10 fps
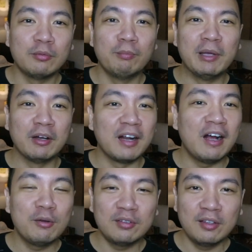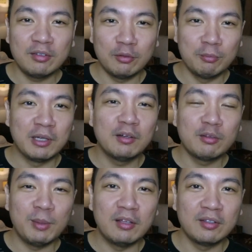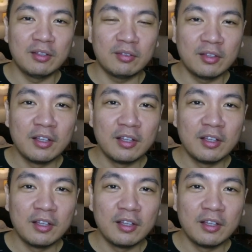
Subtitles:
to bigger houses, to bigger spaces.